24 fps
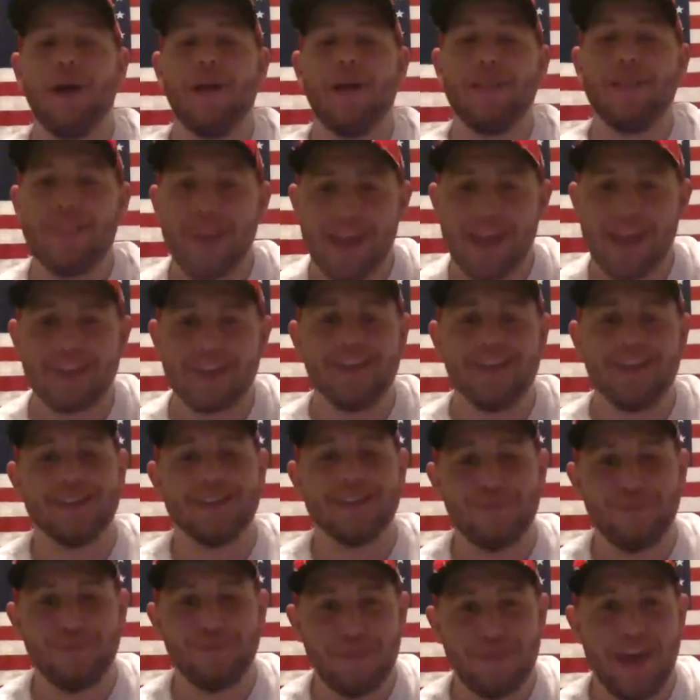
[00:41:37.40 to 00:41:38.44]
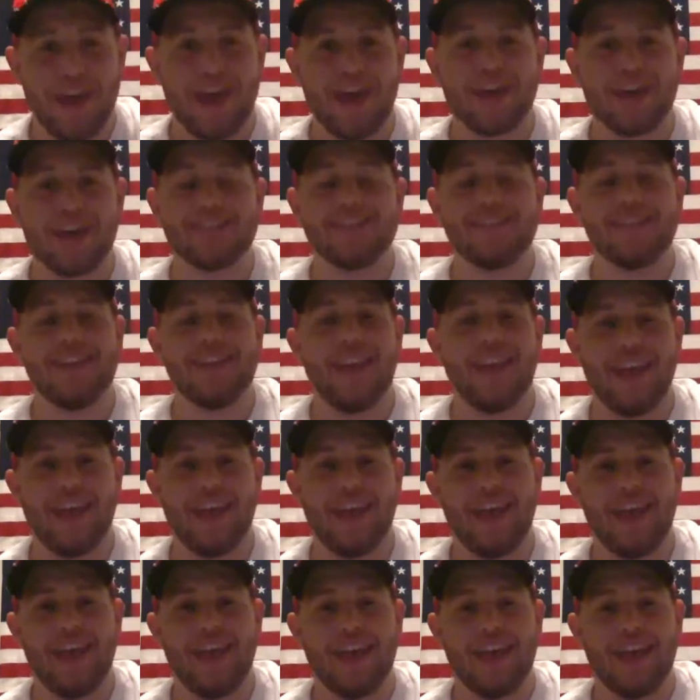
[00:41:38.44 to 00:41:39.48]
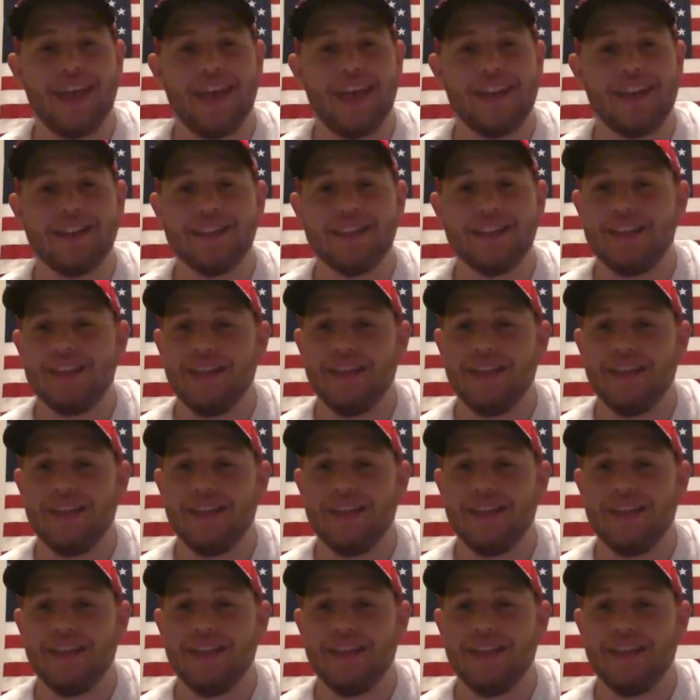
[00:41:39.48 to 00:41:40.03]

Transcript: that kid is fast. And